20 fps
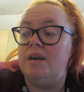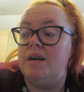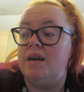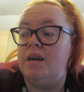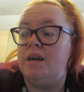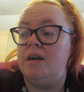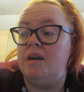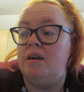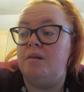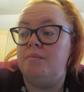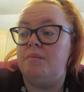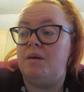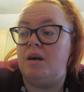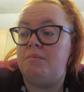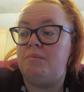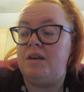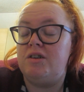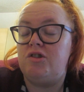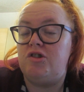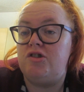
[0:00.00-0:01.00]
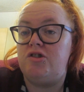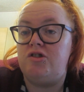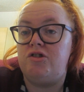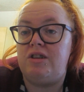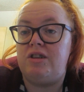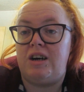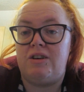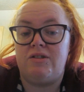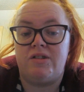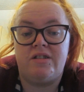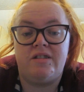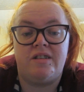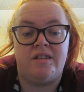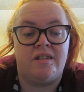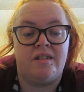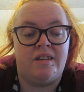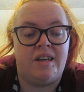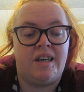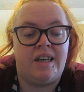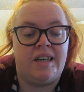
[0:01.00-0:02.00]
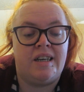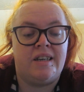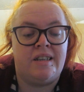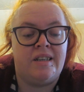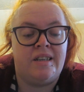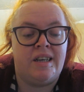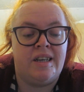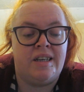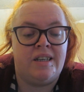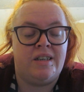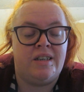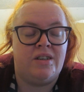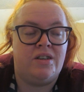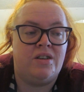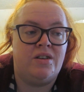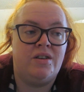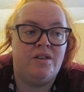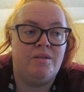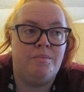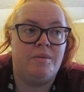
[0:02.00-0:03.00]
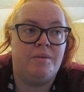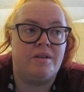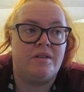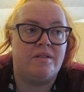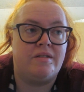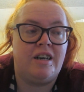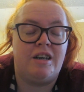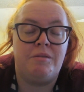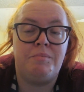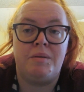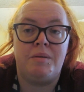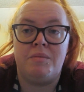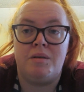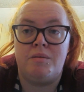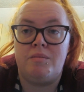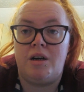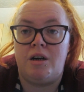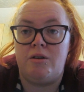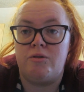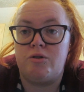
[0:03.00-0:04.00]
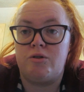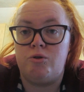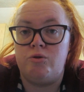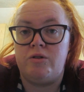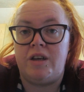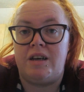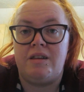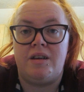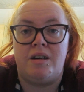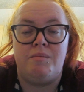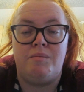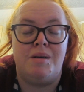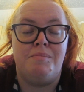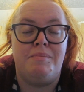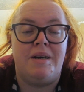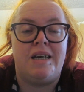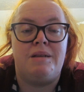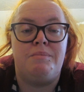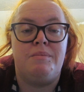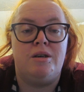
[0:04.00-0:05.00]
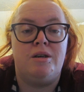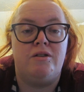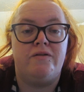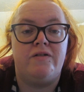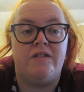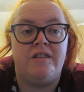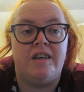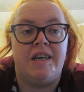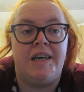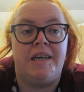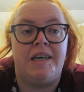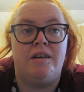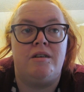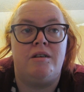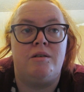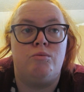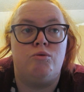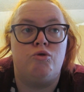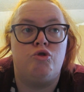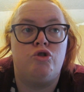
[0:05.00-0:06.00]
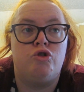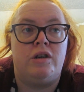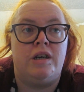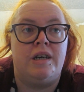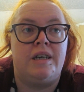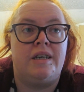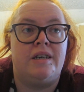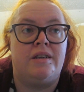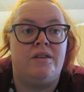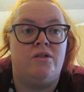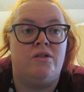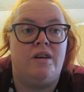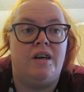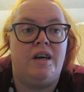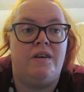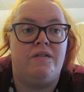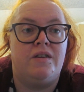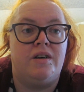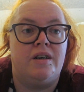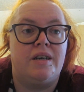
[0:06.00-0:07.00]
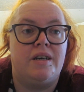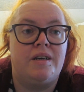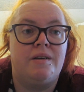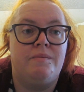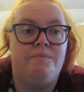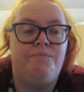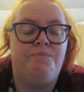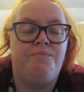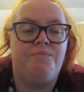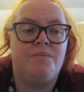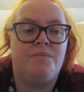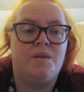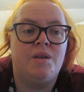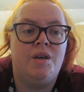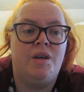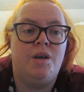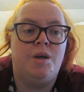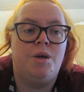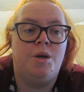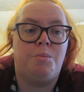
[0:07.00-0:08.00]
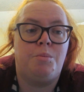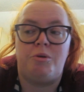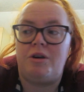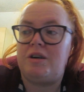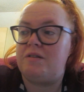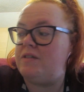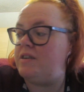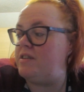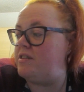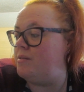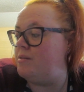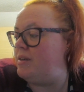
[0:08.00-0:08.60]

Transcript: I might just do that on Sunday, and then because that'll be more, I'll call that like my main meal of the day. I will try and not have like breakfast.